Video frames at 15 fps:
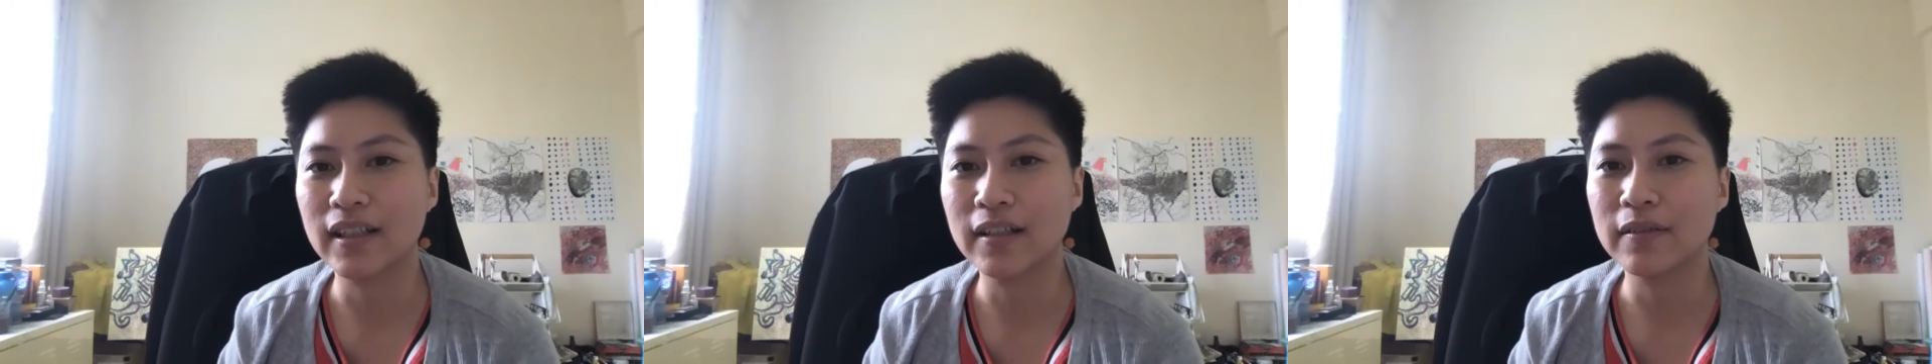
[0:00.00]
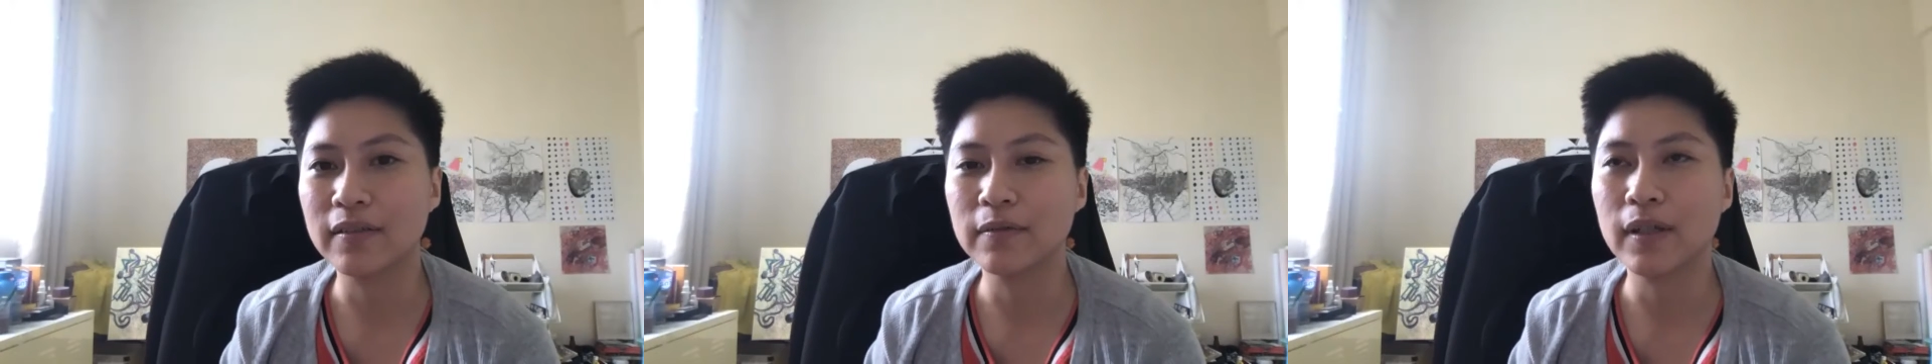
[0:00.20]

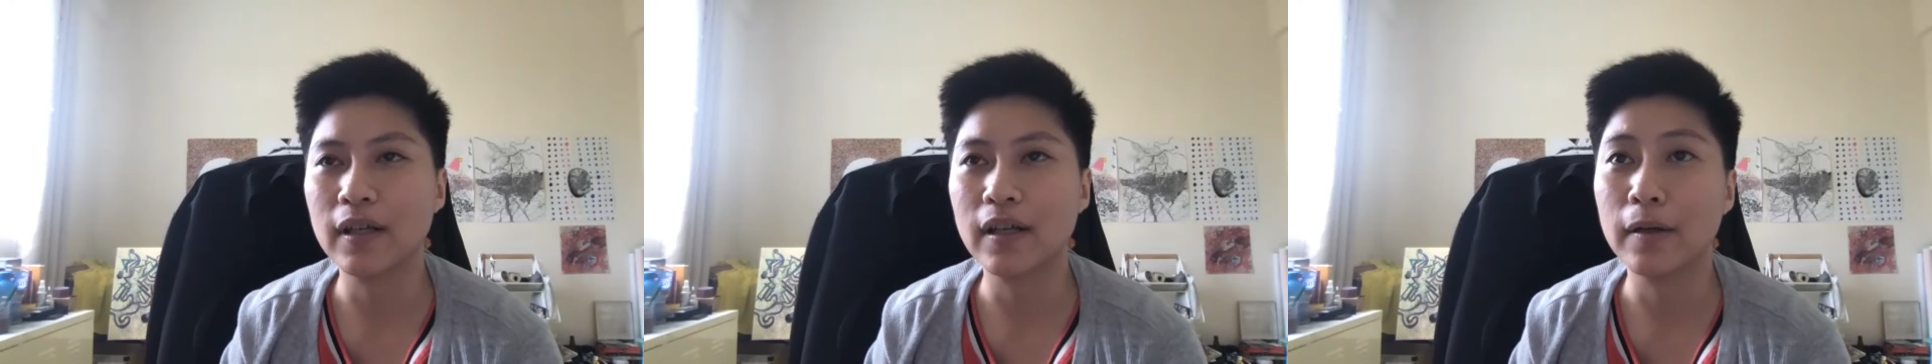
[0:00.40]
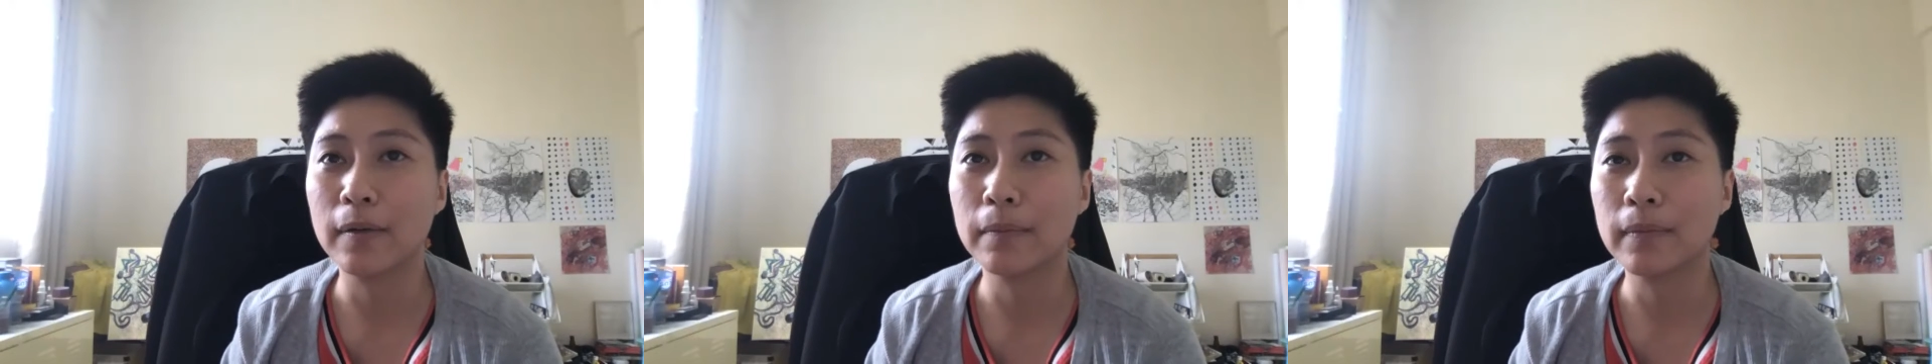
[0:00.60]
And
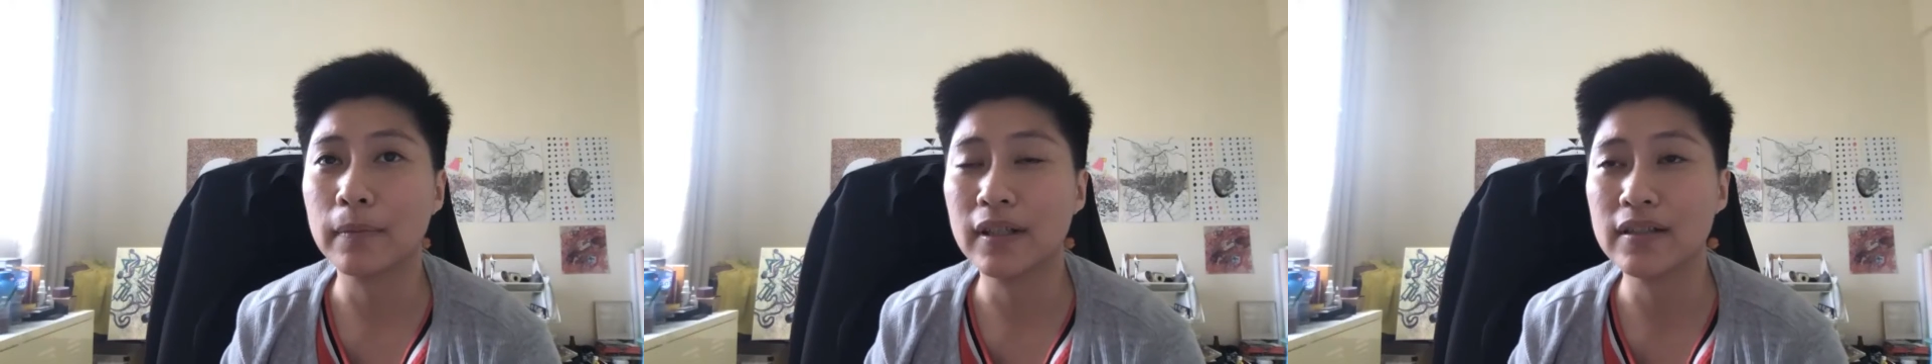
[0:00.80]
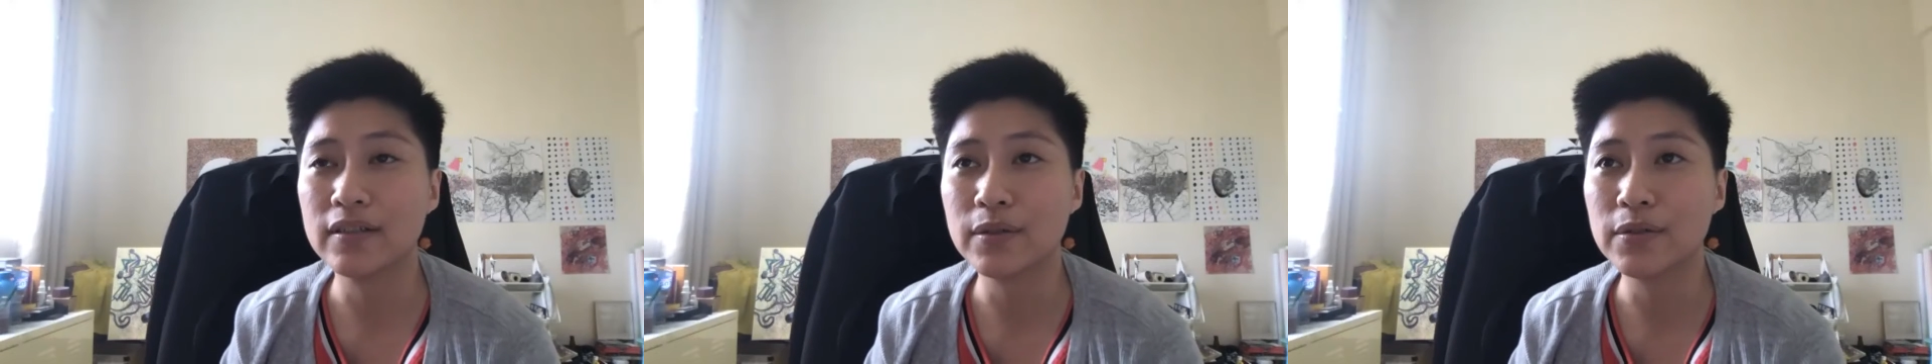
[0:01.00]

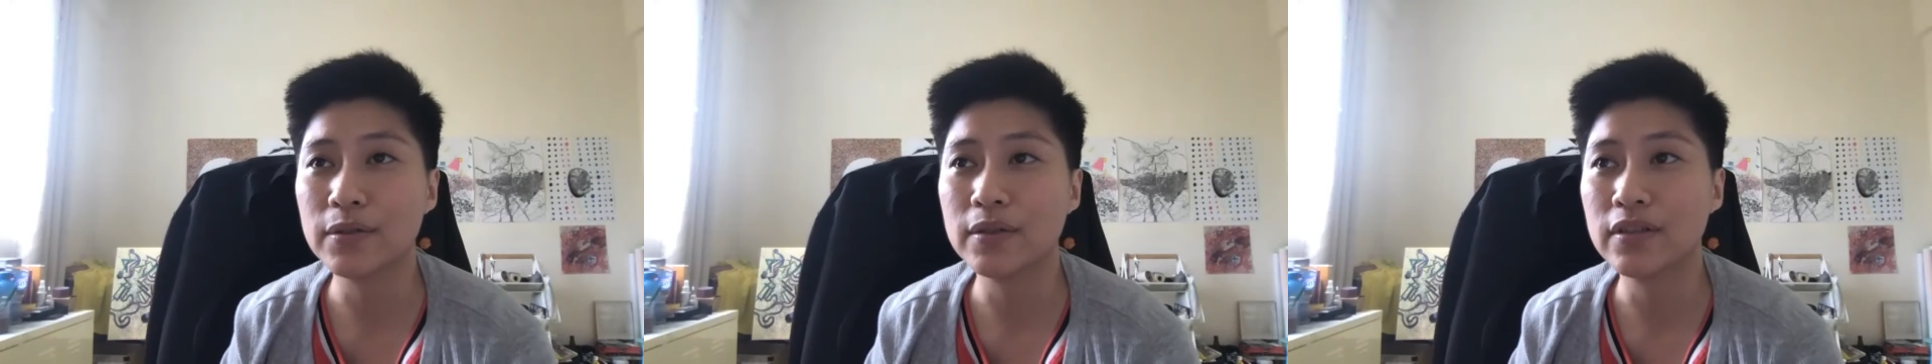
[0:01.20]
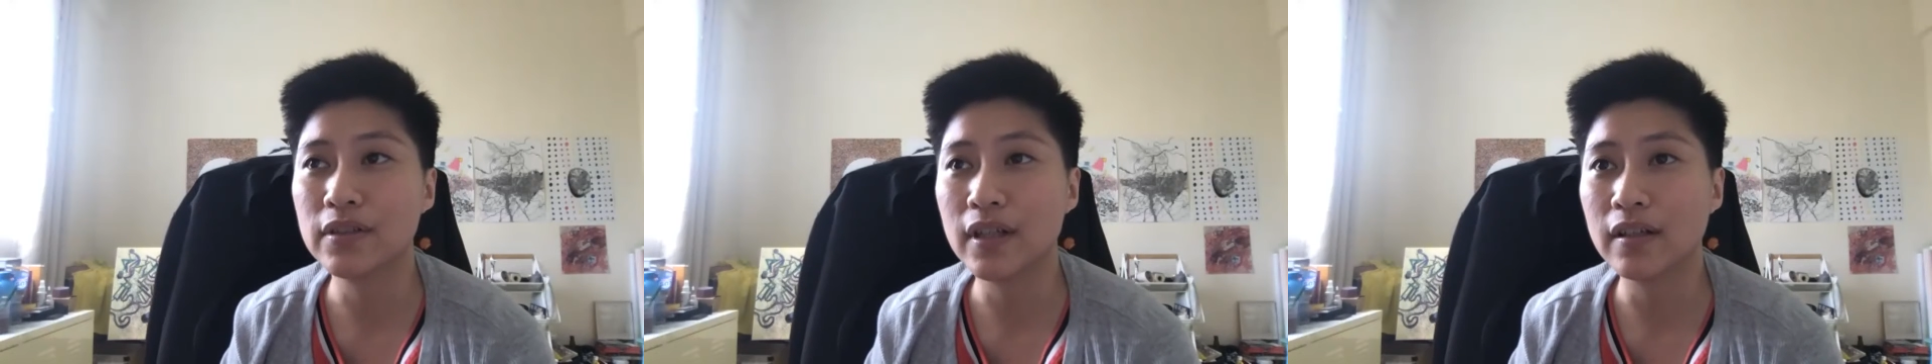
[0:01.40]
it's also
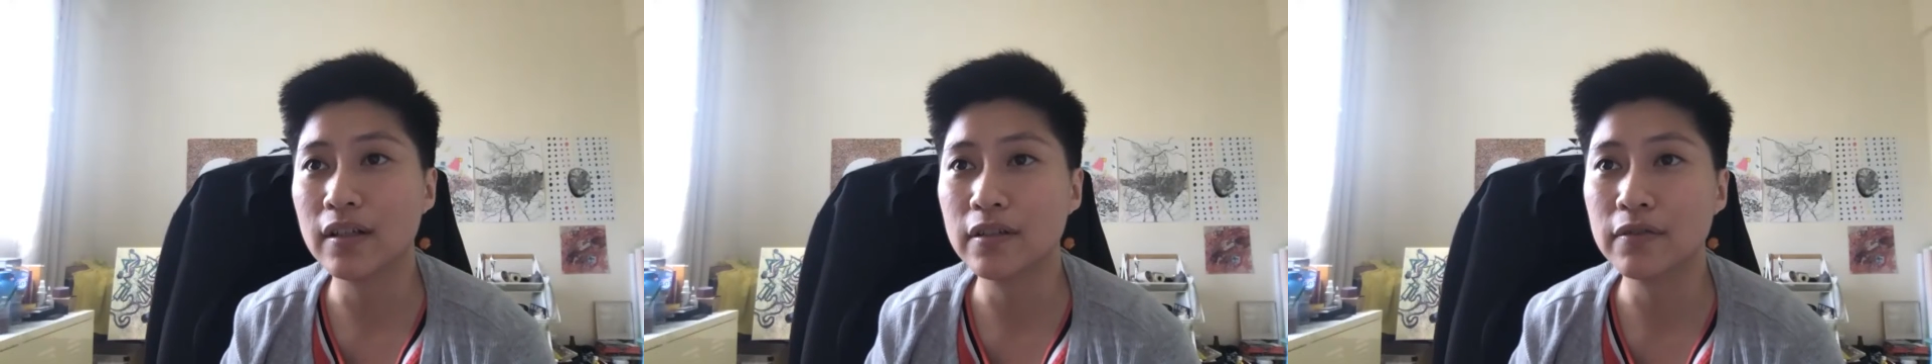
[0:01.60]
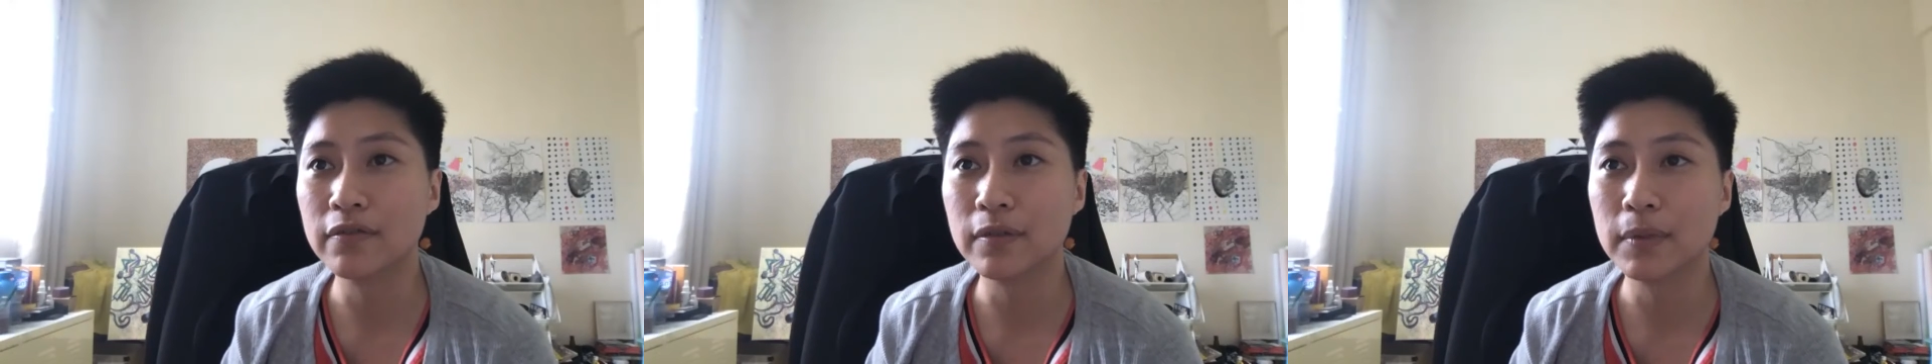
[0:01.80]
a
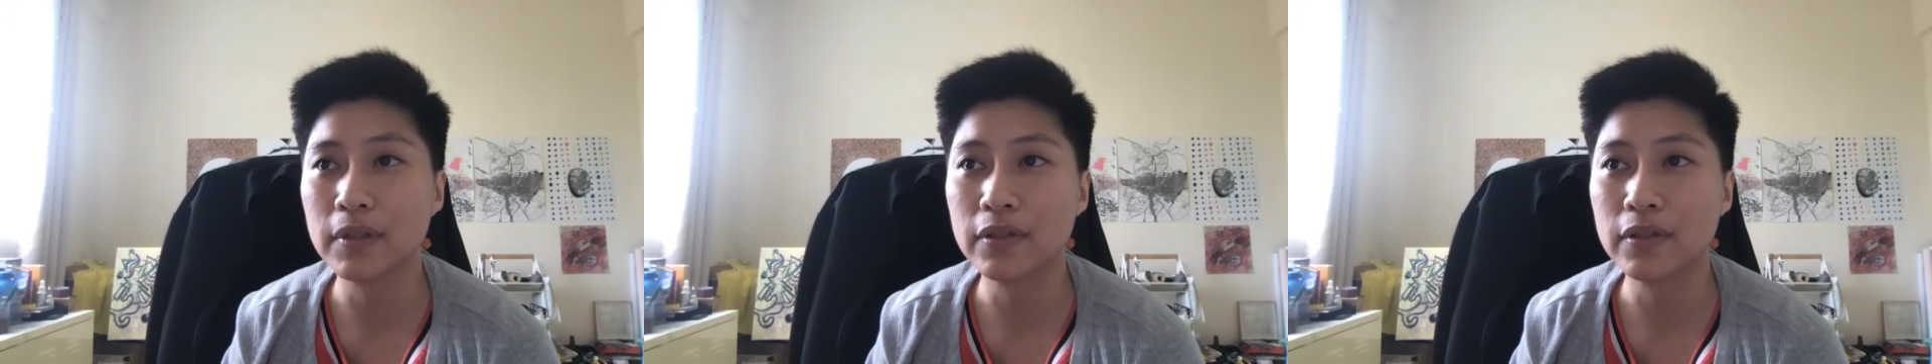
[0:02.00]
challenge for me